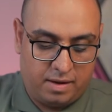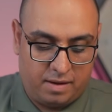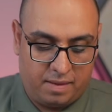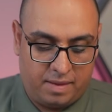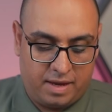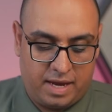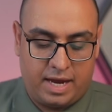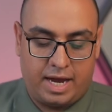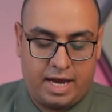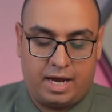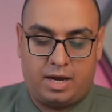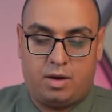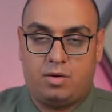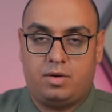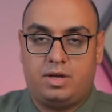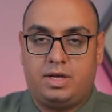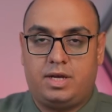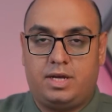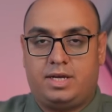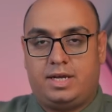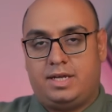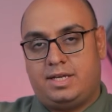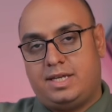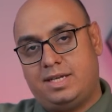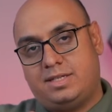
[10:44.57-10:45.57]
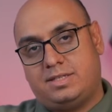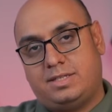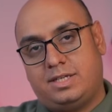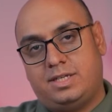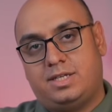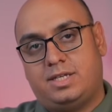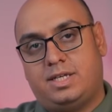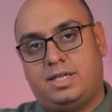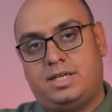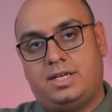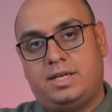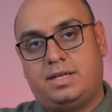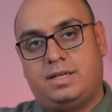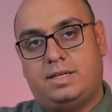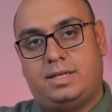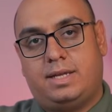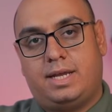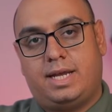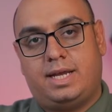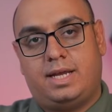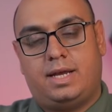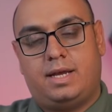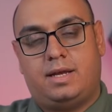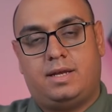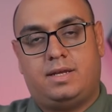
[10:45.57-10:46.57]
the area it has cleaned,
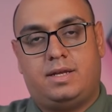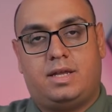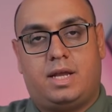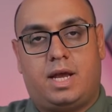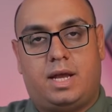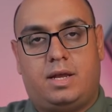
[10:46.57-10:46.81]
and